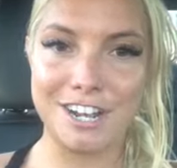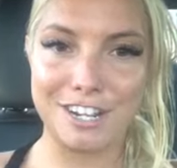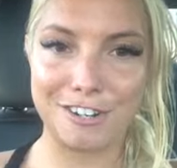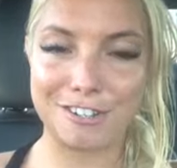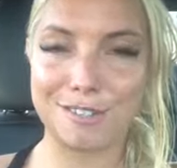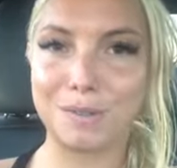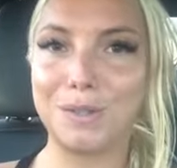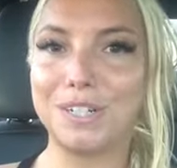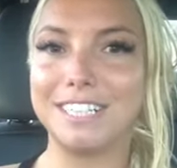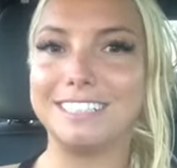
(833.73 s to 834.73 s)
Your
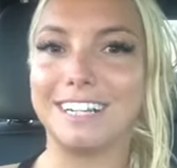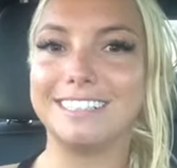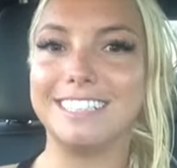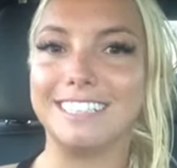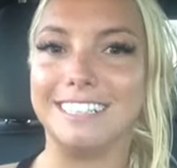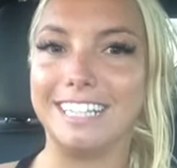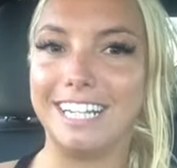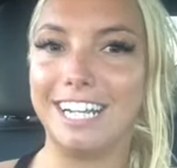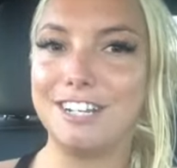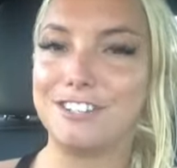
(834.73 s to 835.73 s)
soul doesn't
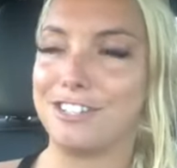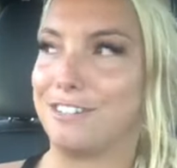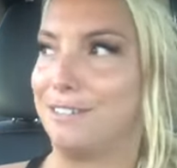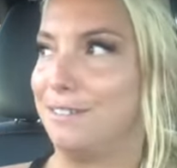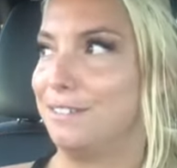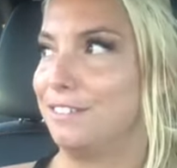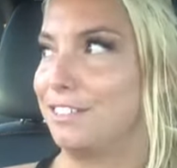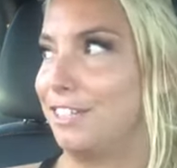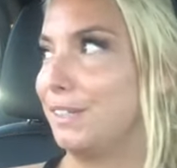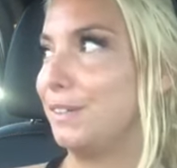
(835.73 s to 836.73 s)
need you
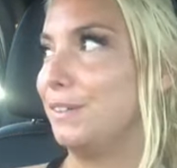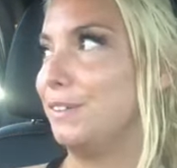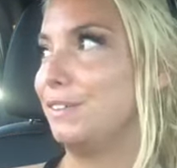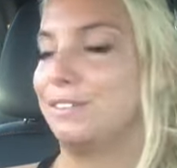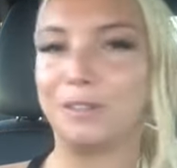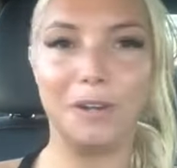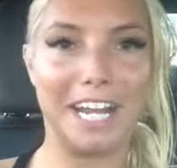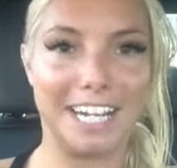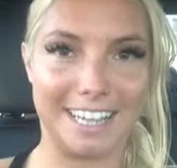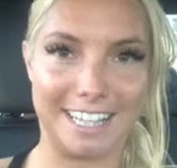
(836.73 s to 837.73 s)
to do
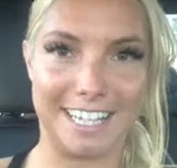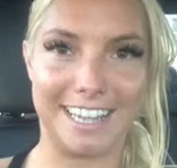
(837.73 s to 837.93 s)
anything.